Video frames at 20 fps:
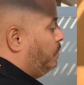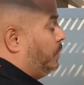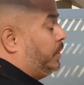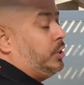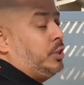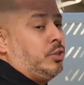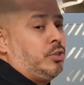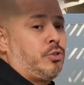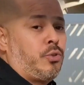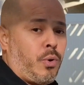
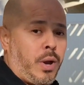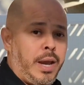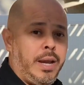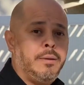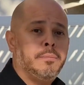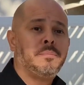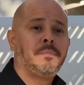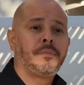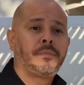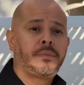which is
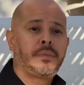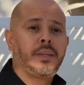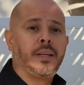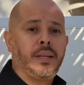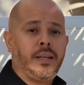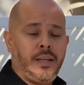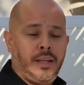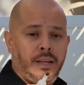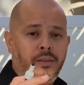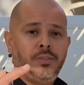great.
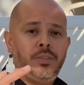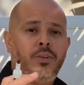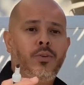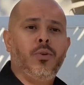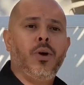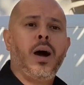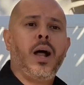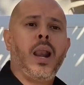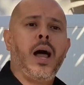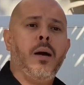Gives
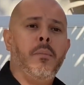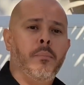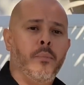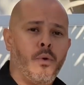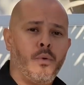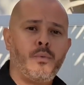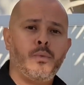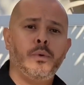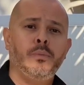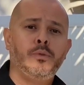you a lot
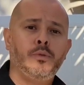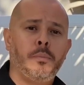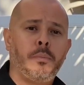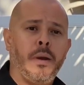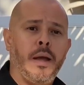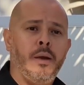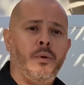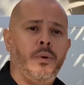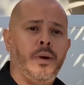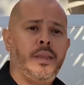more room to
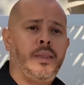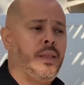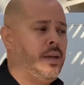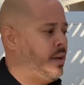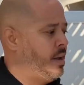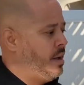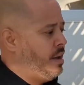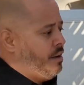play with.